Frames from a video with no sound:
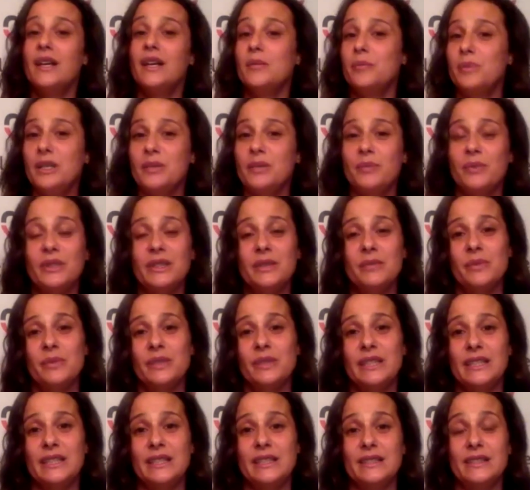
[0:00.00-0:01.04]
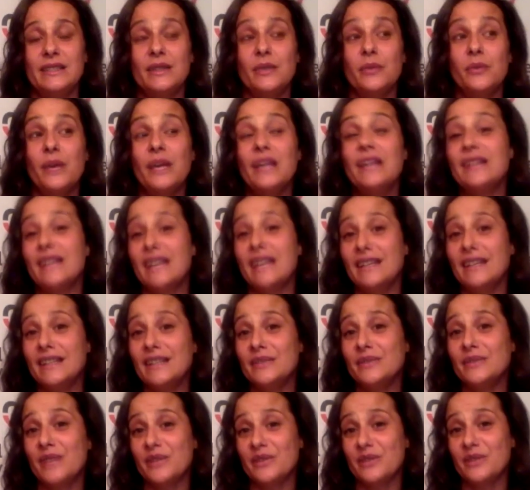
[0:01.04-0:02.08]
people in Belize, the way they
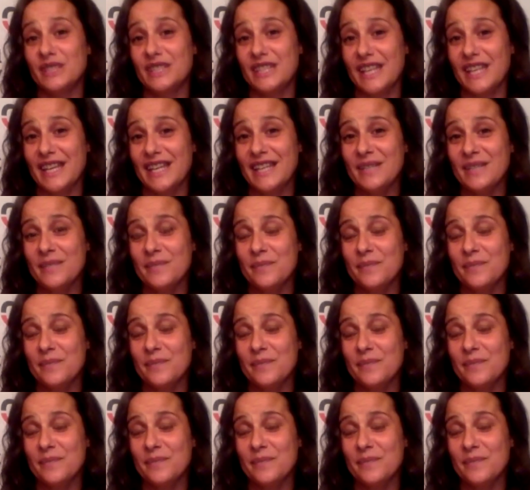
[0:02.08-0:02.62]
live every day